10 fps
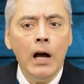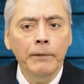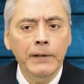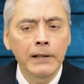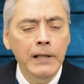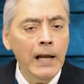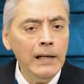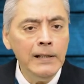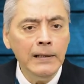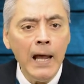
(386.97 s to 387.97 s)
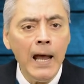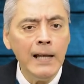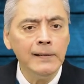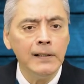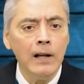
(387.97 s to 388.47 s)
of the daily
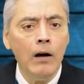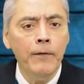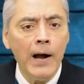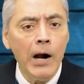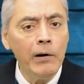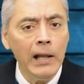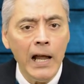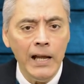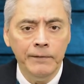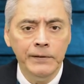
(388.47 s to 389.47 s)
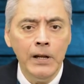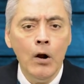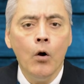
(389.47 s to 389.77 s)
tasks of our lives